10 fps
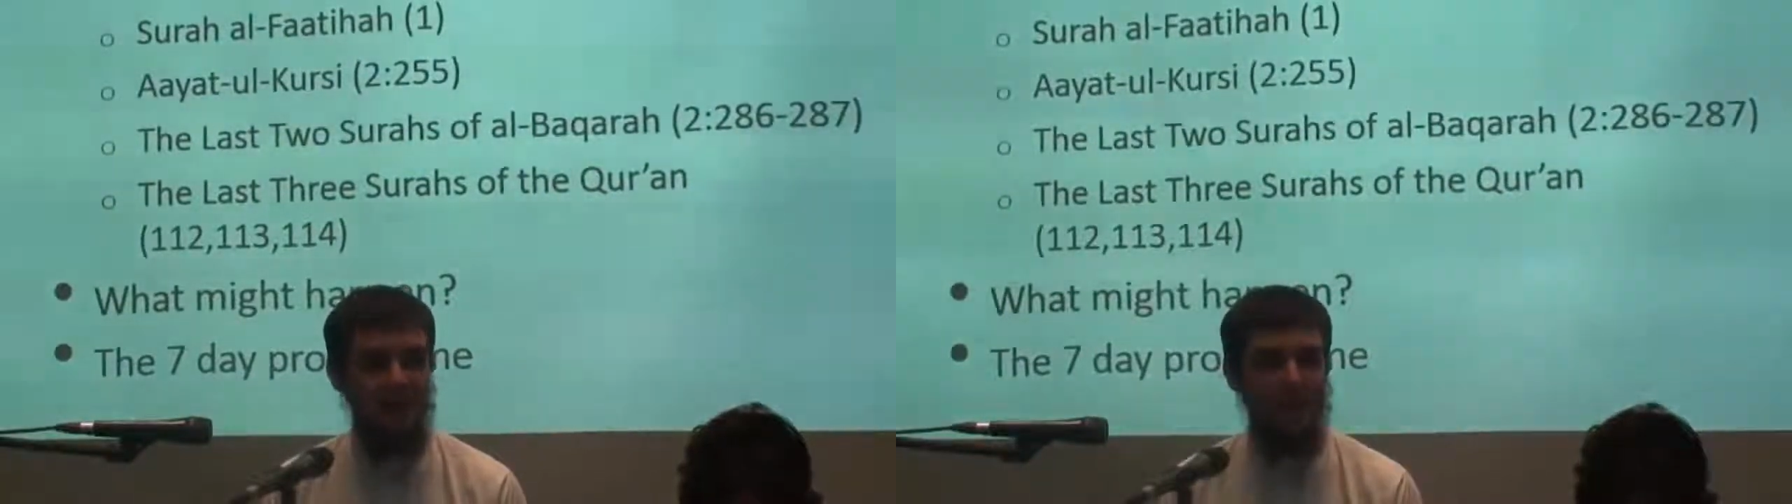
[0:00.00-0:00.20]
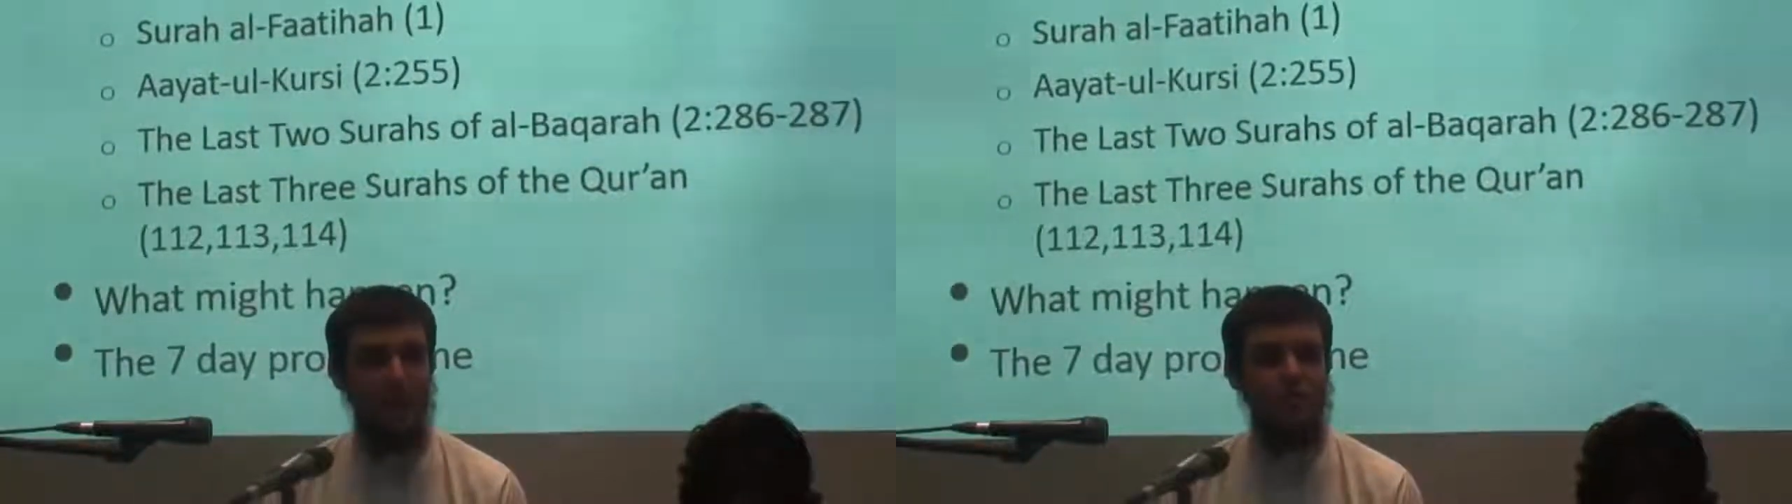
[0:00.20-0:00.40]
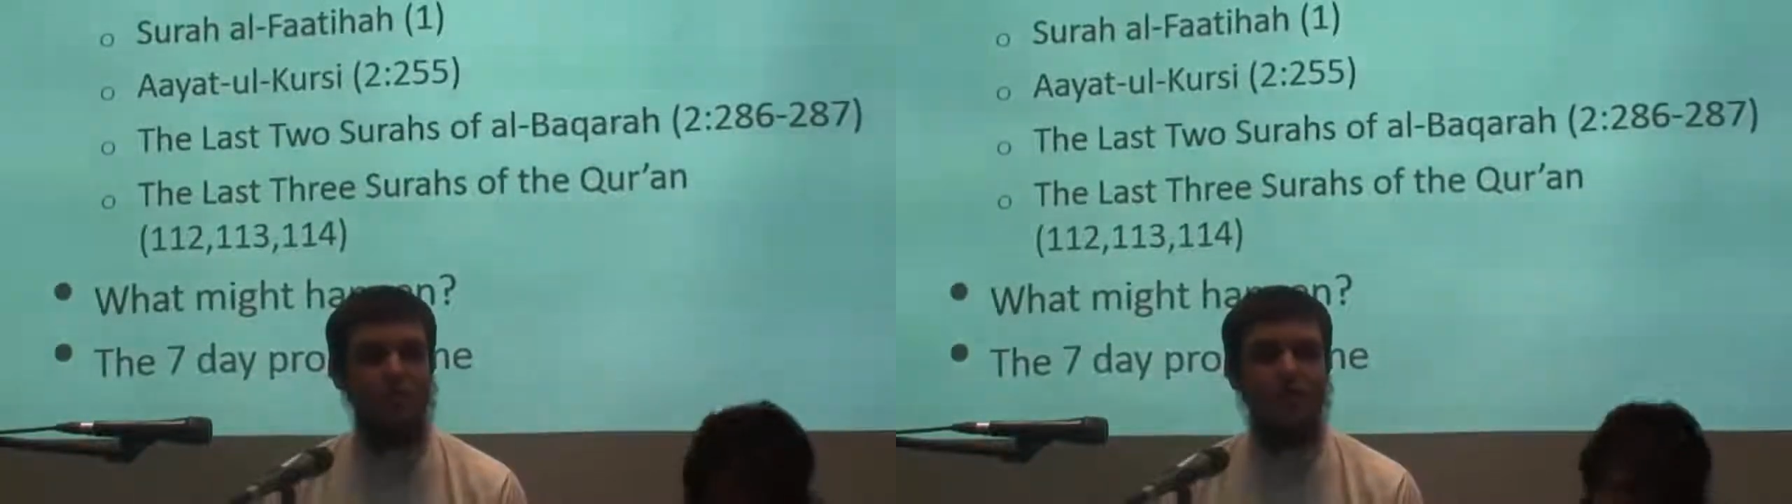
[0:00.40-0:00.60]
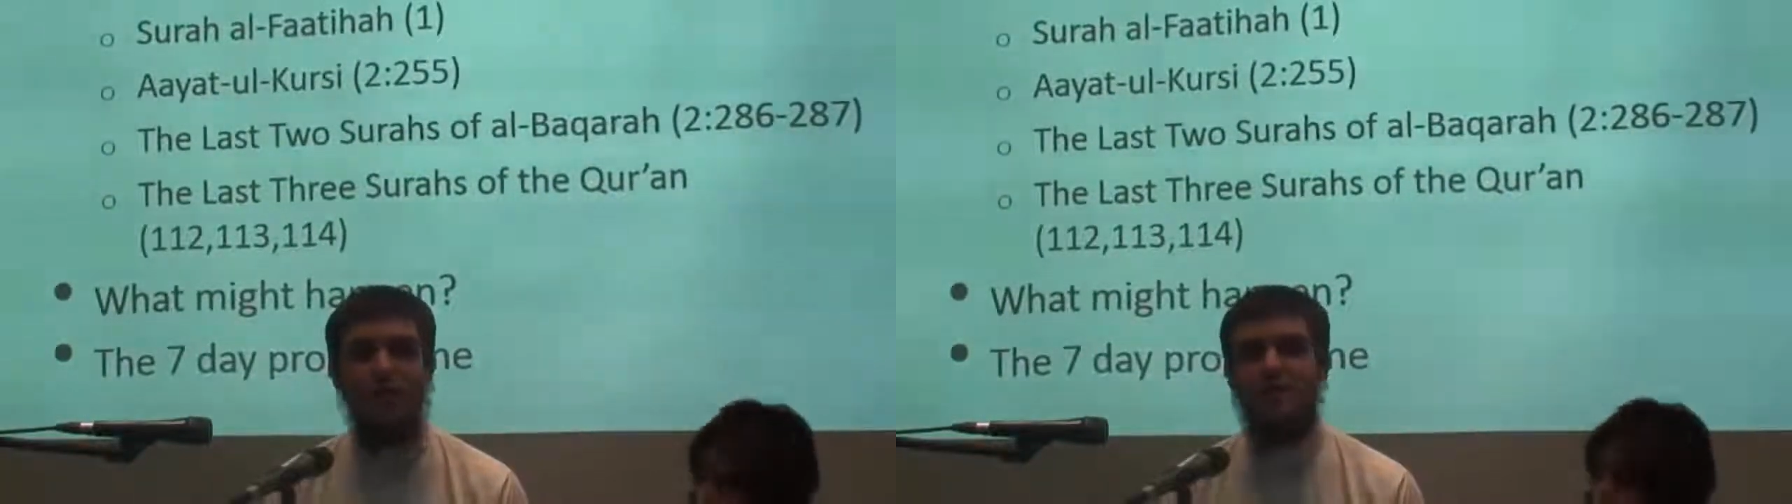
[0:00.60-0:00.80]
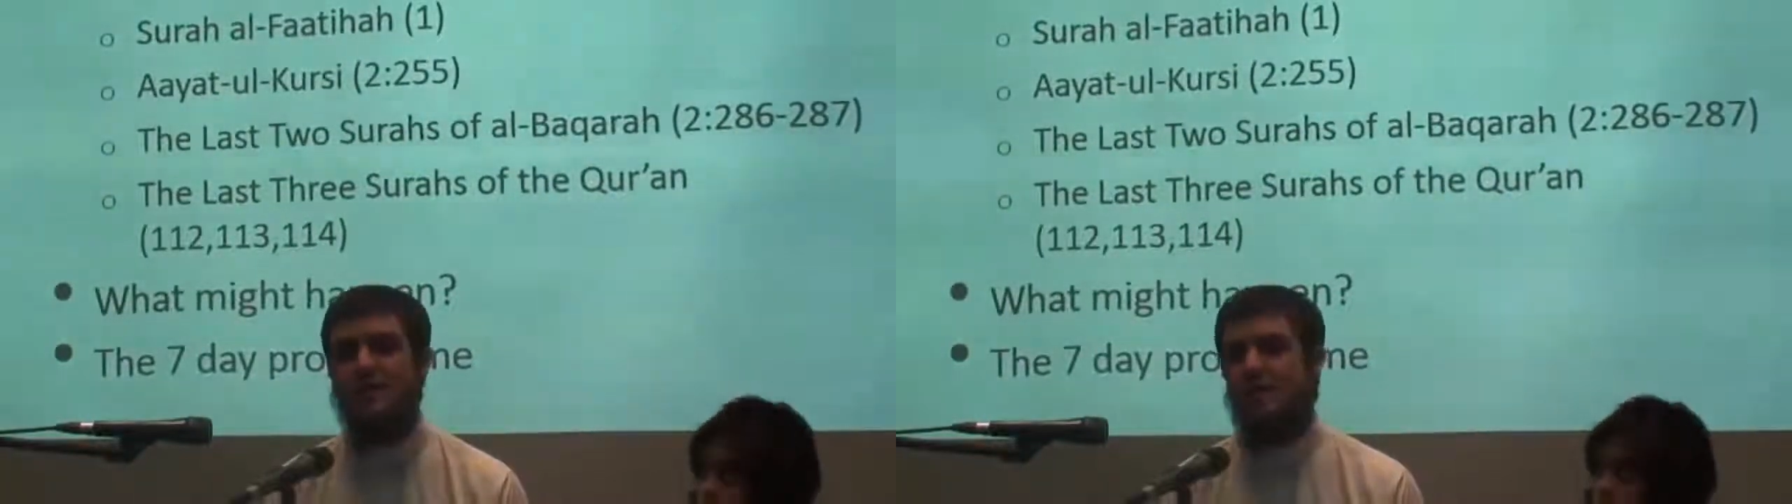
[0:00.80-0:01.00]
the
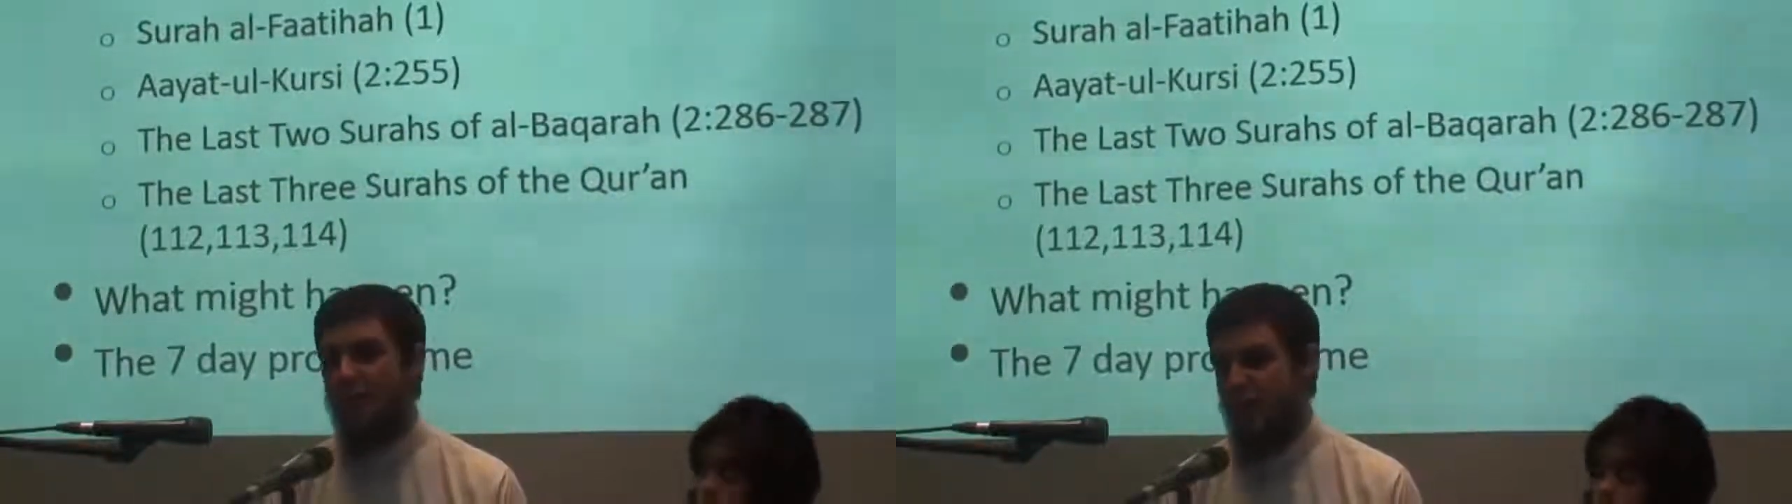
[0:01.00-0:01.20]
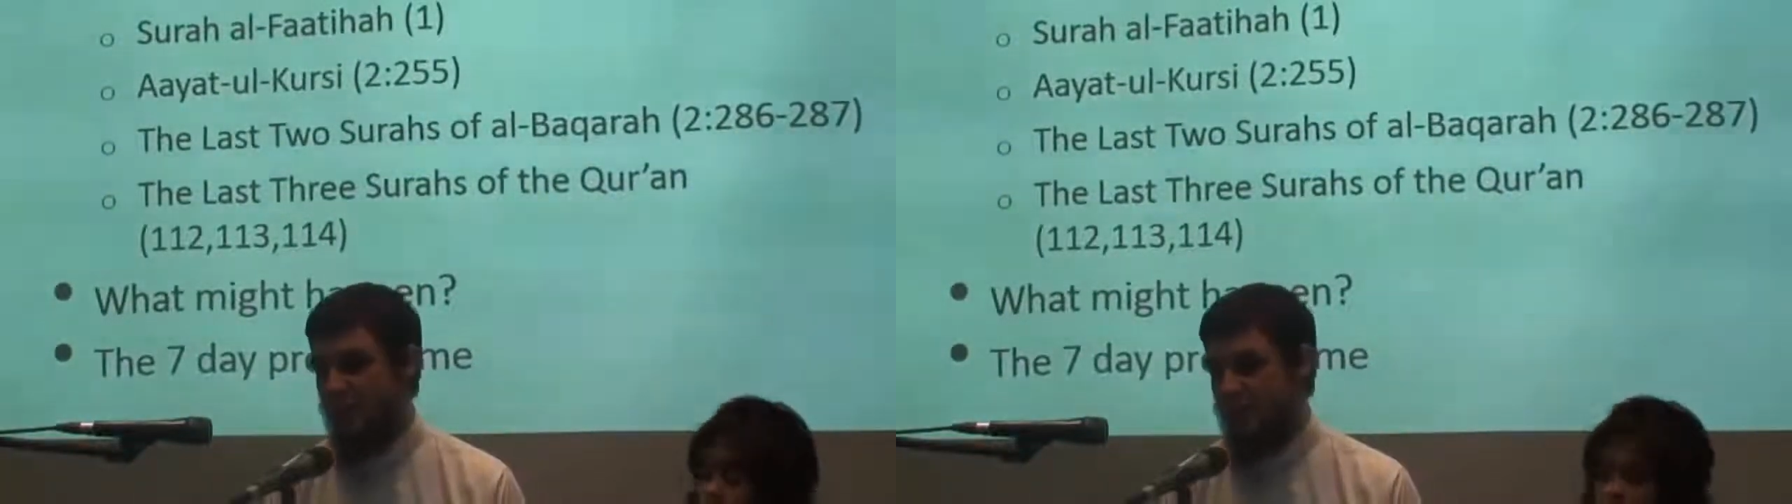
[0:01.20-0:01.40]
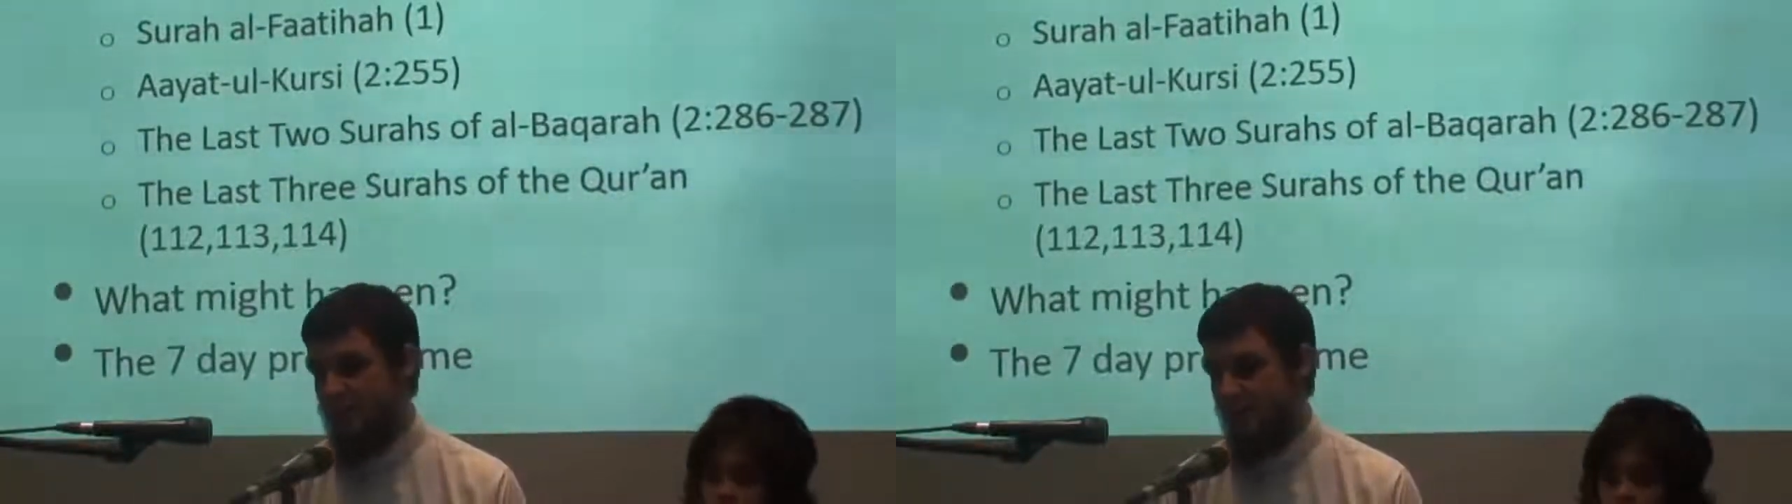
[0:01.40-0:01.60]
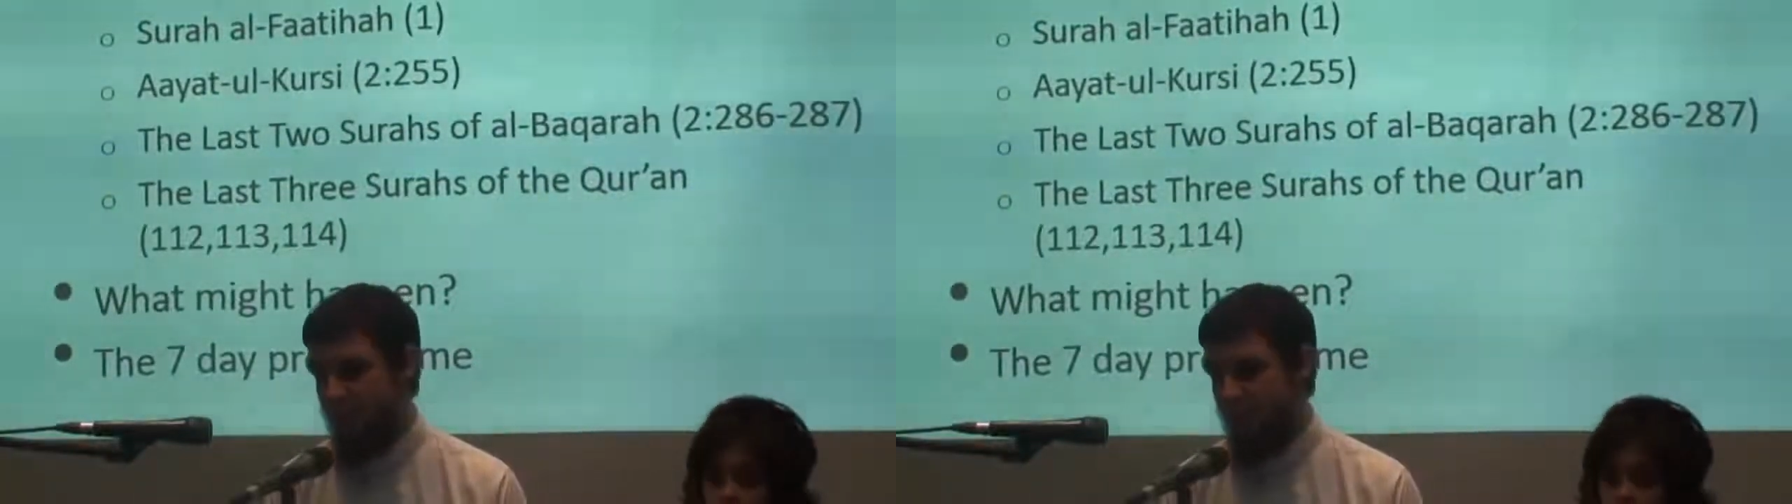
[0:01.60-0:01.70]
strangest of things."